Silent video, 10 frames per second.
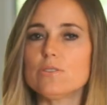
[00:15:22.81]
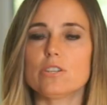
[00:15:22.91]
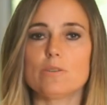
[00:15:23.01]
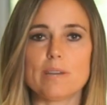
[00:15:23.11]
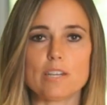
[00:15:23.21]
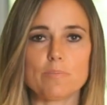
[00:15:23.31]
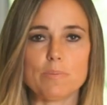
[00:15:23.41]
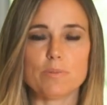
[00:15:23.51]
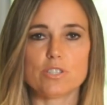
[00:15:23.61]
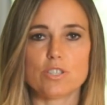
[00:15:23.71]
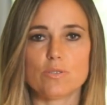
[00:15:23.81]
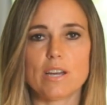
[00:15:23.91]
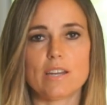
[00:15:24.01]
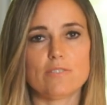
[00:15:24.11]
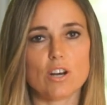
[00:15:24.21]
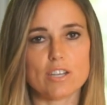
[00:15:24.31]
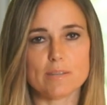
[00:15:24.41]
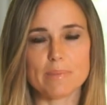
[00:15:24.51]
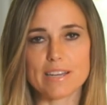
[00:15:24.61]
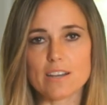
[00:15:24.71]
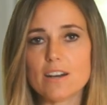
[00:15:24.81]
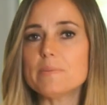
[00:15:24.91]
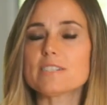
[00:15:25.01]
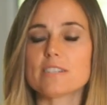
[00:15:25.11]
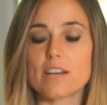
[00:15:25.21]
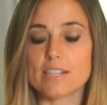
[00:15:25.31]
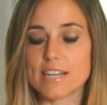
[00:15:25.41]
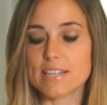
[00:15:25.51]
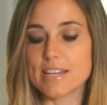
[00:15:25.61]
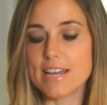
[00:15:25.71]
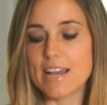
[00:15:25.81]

You know, many people do kind of on-demand content,